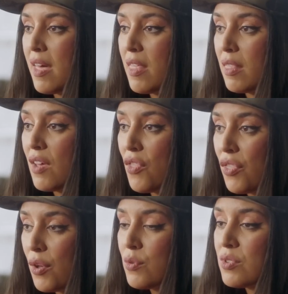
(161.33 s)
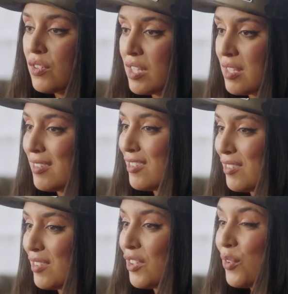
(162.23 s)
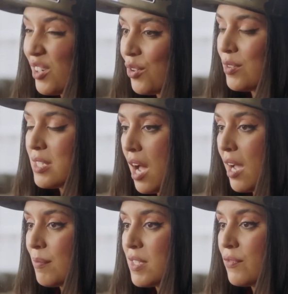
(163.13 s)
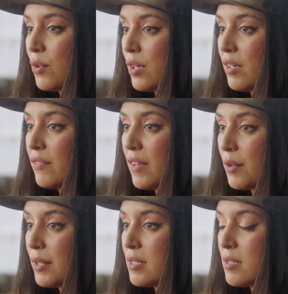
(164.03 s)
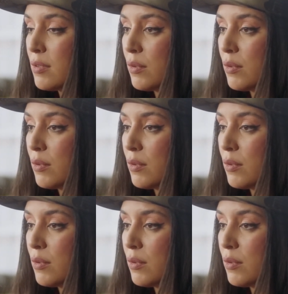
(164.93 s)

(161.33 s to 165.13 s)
And those are critical times for veterans